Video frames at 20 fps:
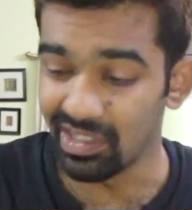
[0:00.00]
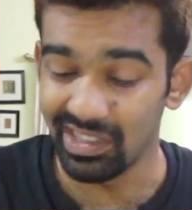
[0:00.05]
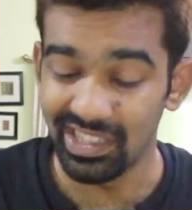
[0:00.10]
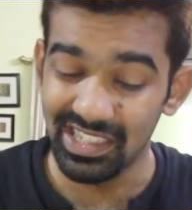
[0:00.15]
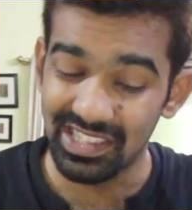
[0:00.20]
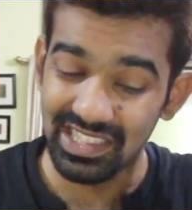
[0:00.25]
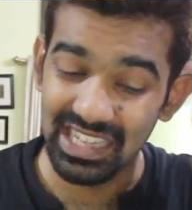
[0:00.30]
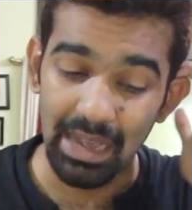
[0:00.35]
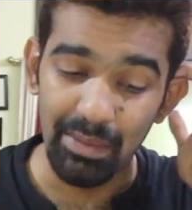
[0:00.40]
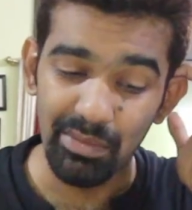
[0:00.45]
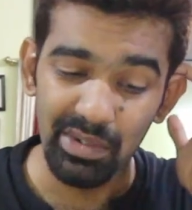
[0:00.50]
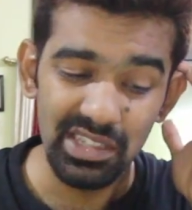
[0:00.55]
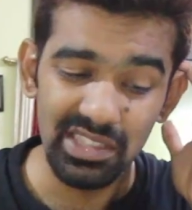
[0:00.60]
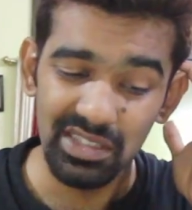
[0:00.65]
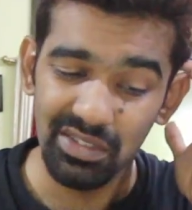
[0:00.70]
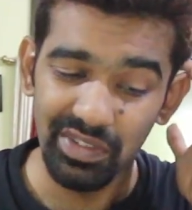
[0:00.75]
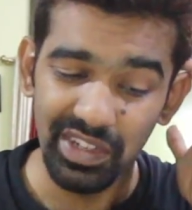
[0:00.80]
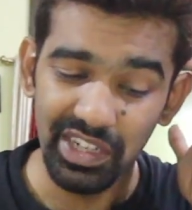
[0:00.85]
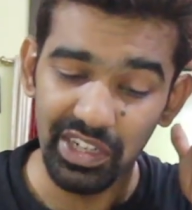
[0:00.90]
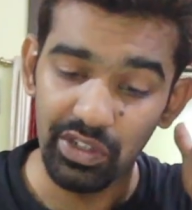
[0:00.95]
These
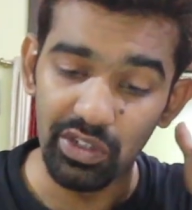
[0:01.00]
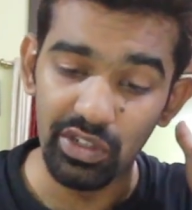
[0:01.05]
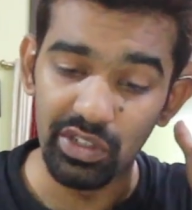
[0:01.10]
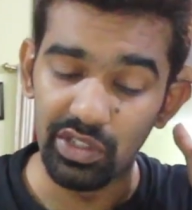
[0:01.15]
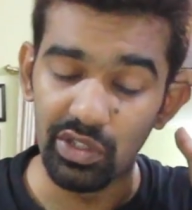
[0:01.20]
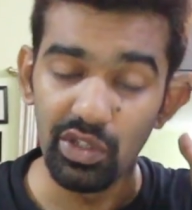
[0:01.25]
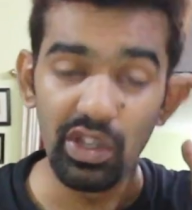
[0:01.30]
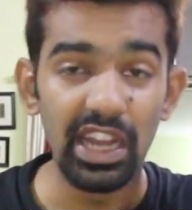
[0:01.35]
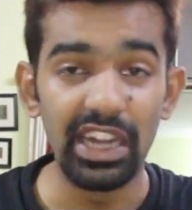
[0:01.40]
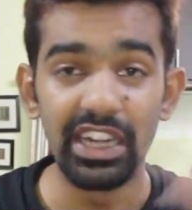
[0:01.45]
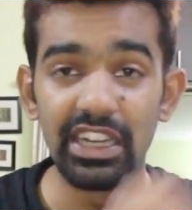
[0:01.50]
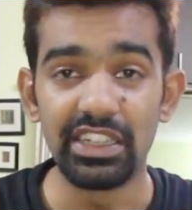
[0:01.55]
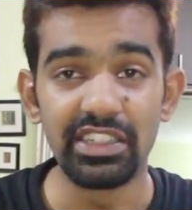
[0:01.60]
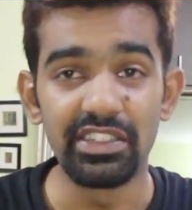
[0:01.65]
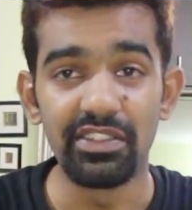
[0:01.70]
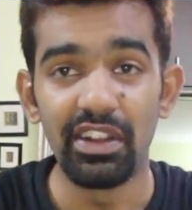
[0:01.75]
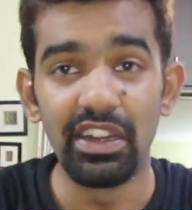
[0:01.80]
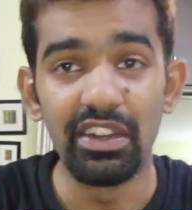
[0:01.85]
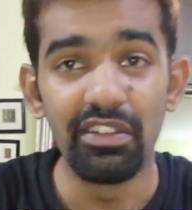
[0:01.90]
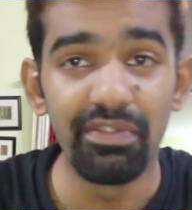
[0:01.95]
cameras are very good. You
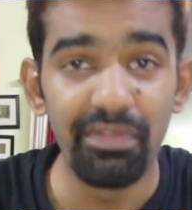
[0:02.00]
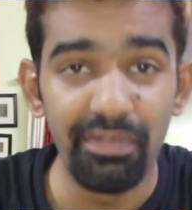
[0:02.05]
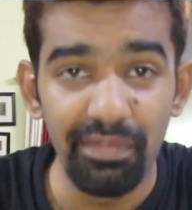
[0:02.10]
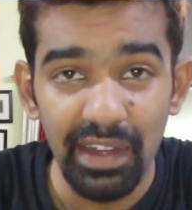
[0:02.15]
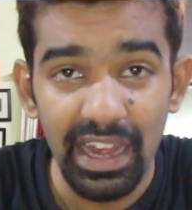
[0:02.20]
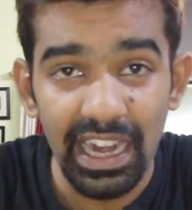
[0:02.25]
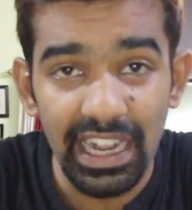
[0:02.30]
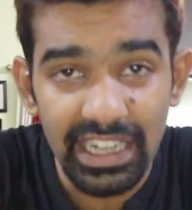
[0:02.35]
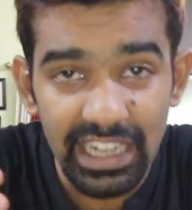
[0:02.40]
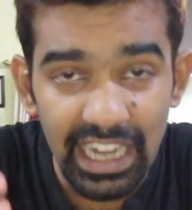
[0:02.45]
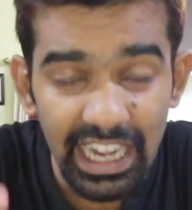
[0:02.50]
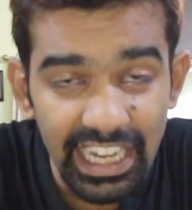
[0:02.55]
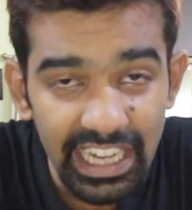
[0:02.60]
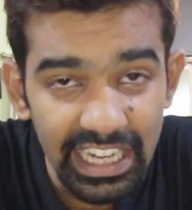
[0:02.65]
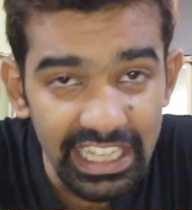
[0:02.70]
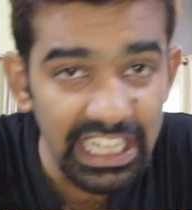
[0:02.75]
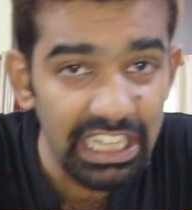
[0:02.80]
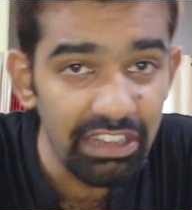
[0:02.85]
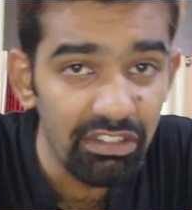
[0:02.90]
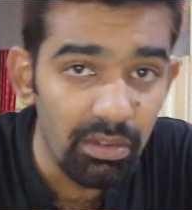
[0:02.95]
can, in fact, I
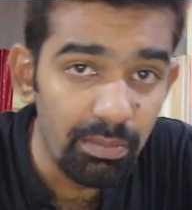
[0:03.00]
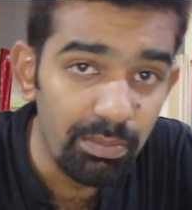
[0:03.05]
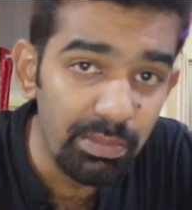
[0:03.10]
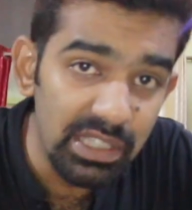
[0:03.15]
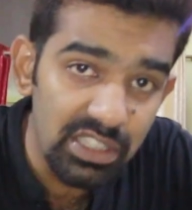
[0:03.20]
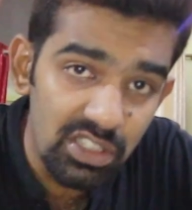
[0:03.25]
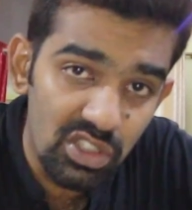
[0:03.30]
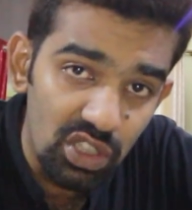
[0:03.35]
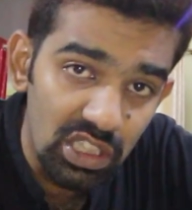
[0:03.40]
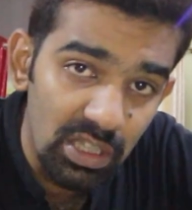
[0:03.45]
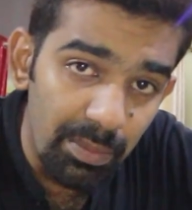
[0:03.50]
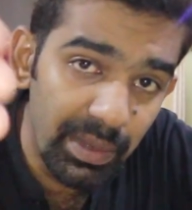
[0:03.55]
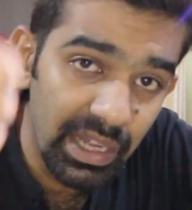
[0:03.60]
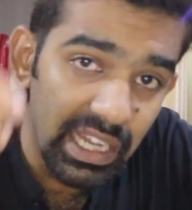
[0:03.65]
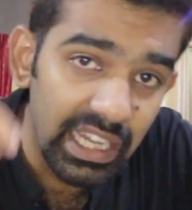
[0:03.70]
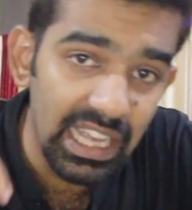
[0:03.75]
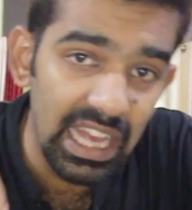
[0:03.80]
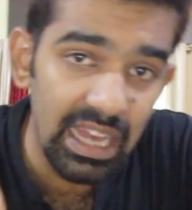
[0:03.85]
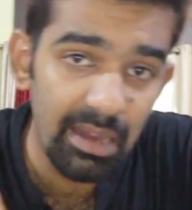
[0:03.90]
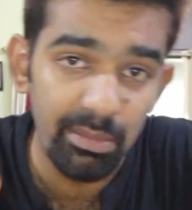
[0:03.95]
can give a miss to the
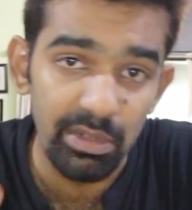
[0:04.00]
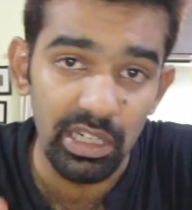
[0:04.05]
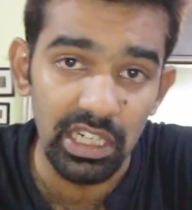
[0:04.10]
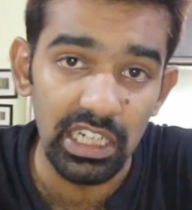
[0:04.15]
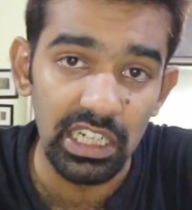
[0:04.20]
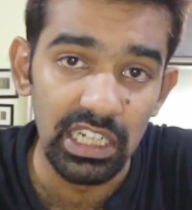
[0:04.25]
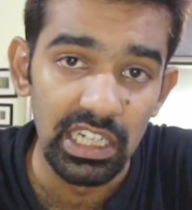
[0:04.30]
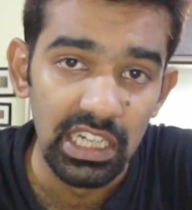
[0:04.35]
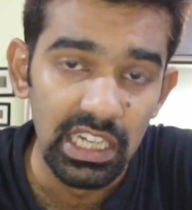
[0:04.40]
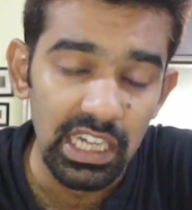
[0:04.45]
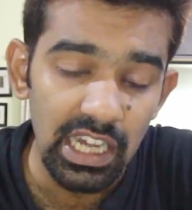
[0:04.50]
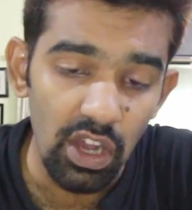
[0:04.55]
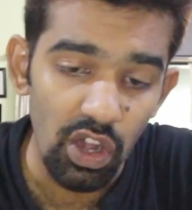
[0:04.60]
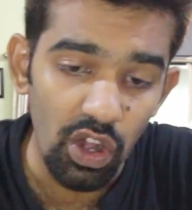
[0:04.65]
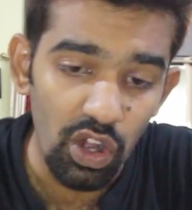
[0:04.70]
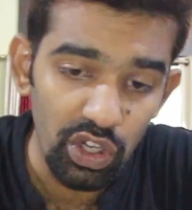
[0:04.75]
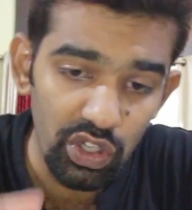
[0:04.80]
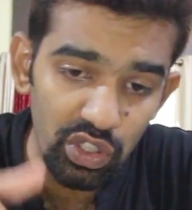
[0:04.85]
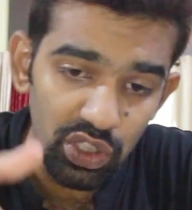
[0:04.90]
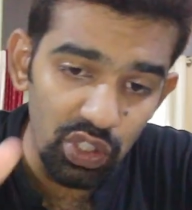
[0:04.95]
big camera
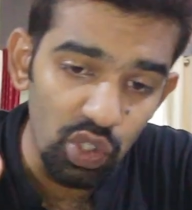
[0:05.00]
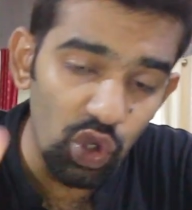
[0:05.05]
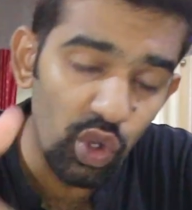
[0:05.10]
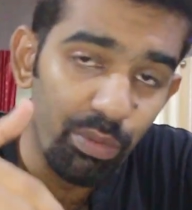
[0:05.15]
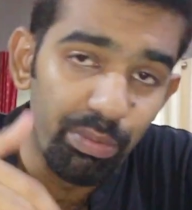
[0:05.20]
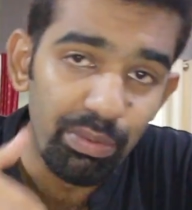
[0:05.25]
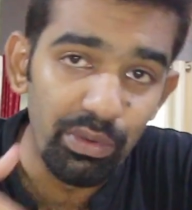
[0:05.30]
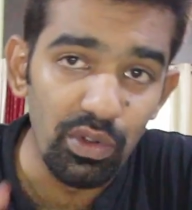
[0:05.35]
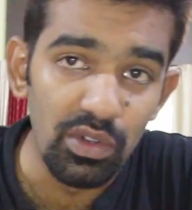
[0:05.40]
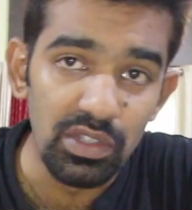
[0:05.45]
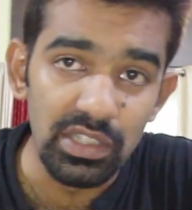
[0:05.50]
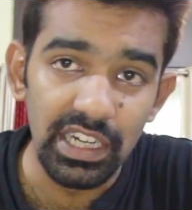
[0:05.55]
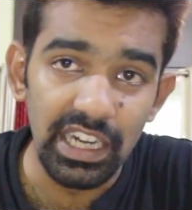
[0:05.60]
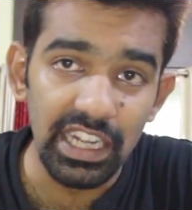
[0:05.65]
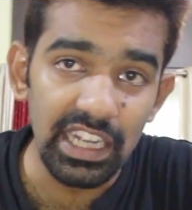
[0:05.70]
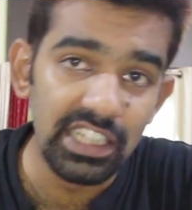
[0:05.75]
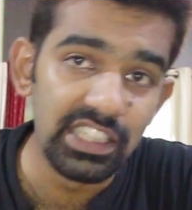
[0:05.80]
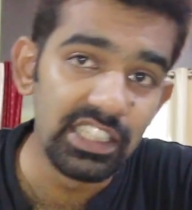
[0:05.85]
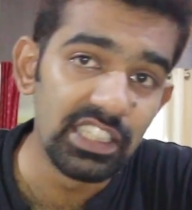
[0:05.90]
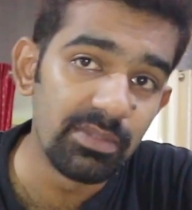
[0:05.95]
or to the GoPros, and
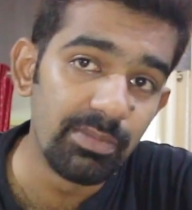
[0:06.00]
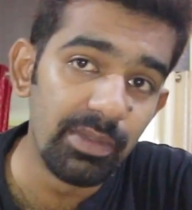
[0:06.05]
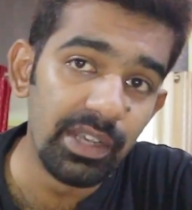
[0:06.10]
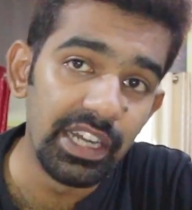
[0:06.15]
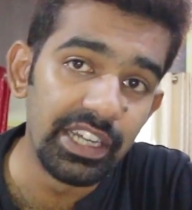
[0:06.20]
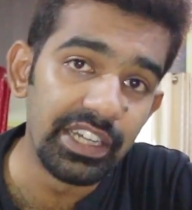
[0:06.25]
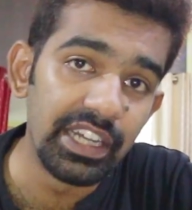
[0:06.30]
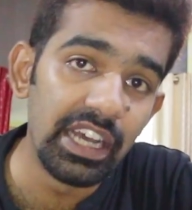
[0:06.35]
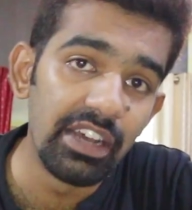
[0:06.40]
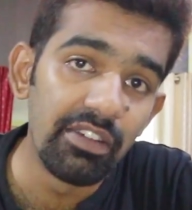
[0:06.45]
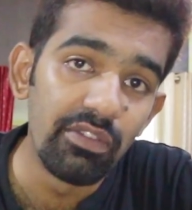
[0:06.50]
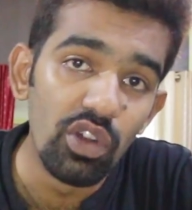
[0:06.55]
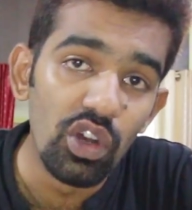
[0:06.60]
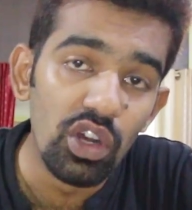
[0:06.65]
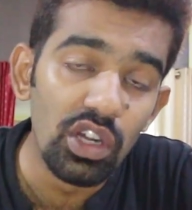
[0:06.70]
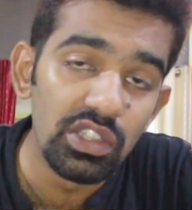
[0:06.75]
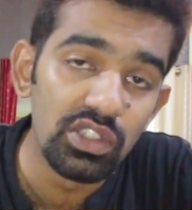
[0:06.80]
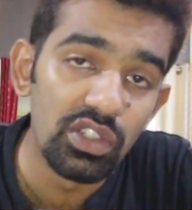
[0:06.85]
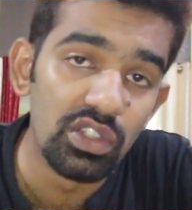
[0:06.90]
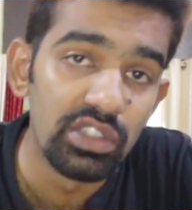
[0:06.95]
I can just make entire
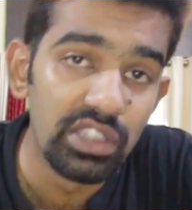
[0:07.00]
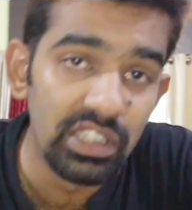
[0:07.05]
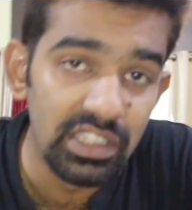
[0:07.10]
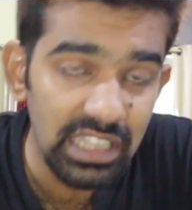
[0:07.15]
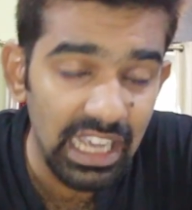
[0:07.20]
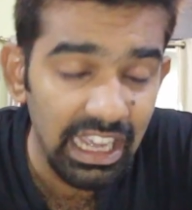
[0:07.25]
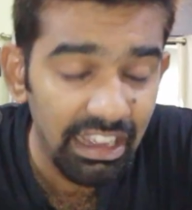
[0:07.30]
vlogs on this.